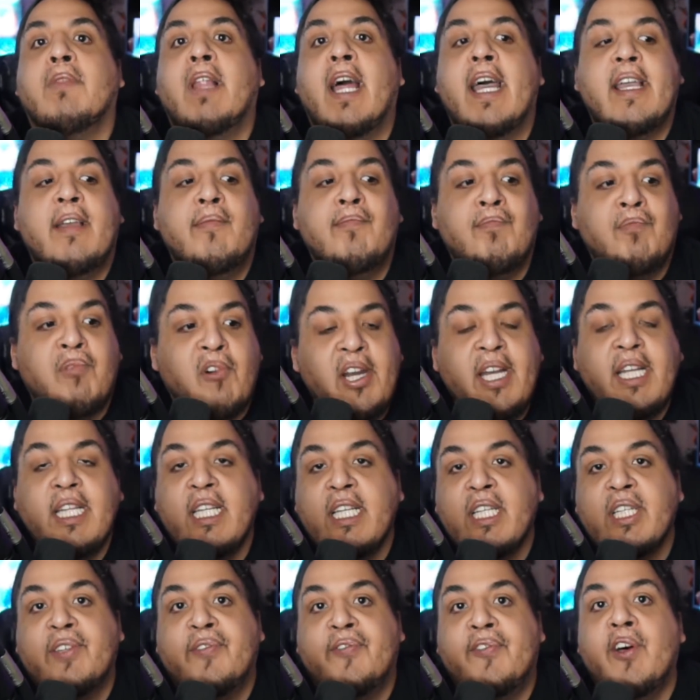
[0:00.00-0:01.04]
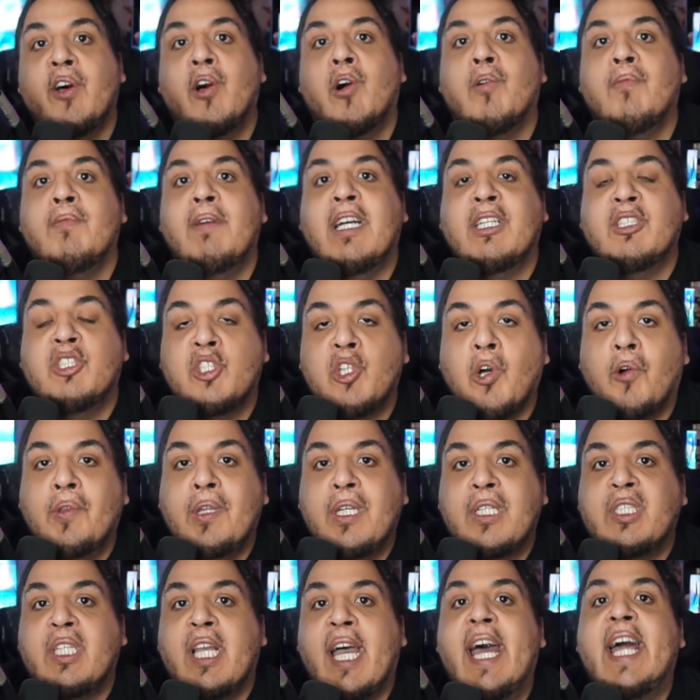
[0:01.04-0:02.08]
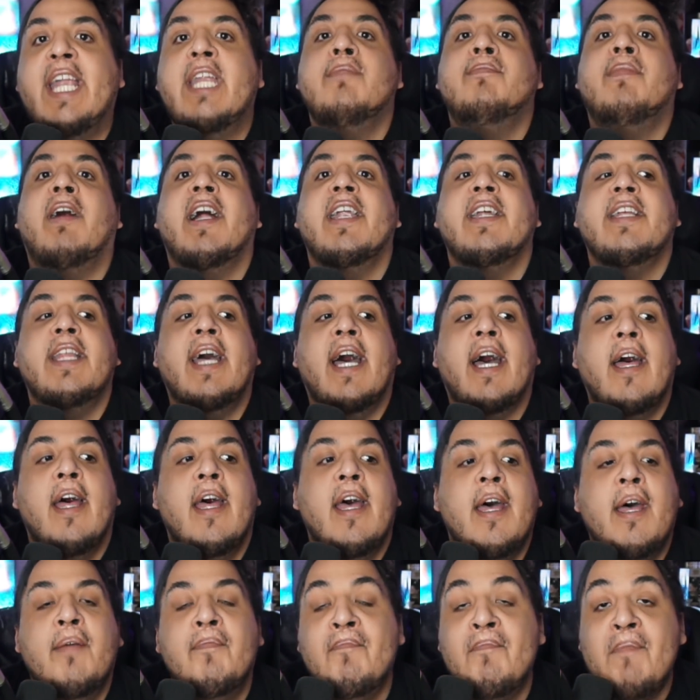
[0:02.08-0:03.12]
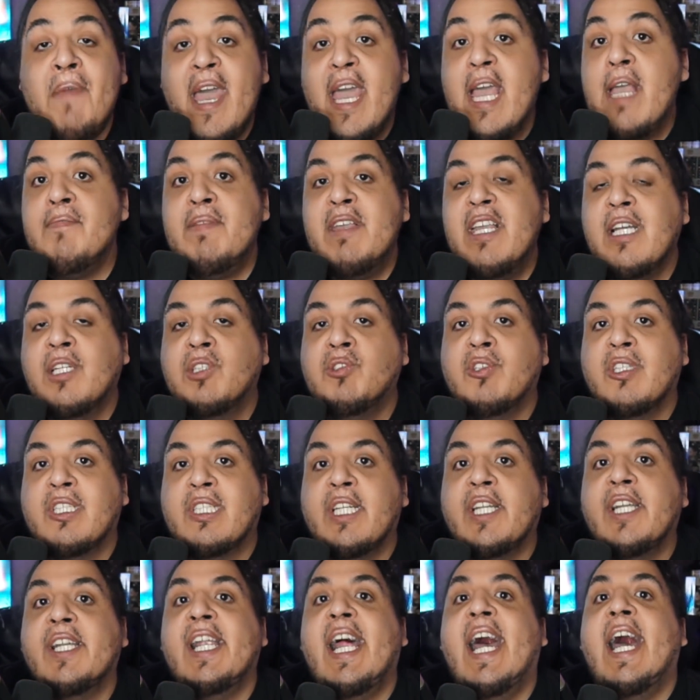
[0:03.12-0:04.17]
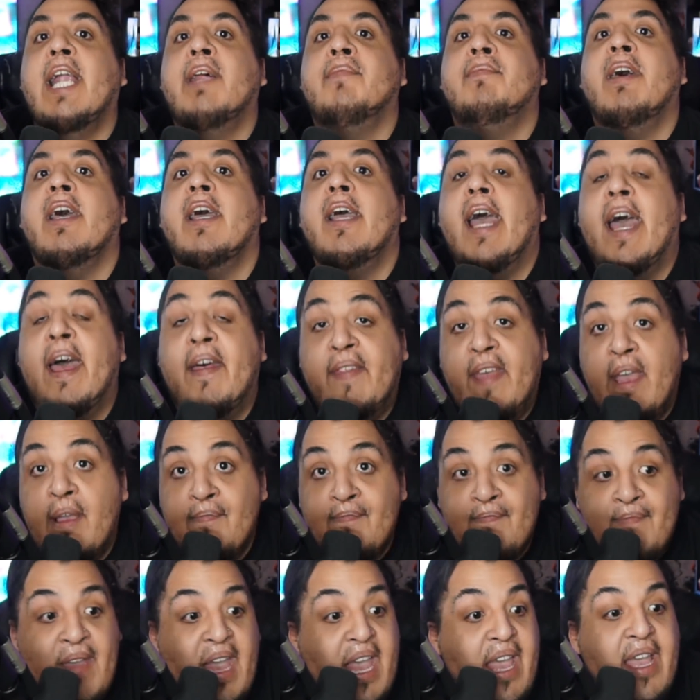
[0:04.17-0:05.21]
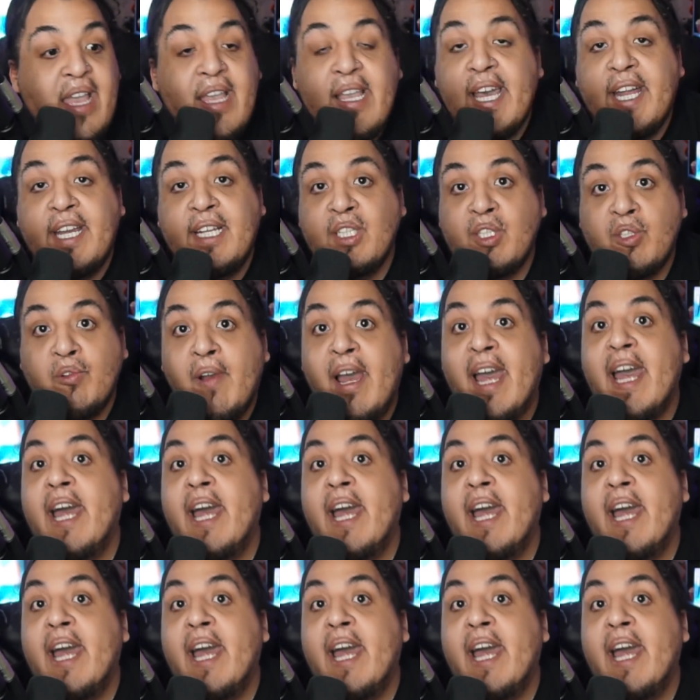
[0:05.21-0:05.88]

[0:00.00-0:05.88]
Like, bring this film and show this to anybody that may be interested in anime, and they may get into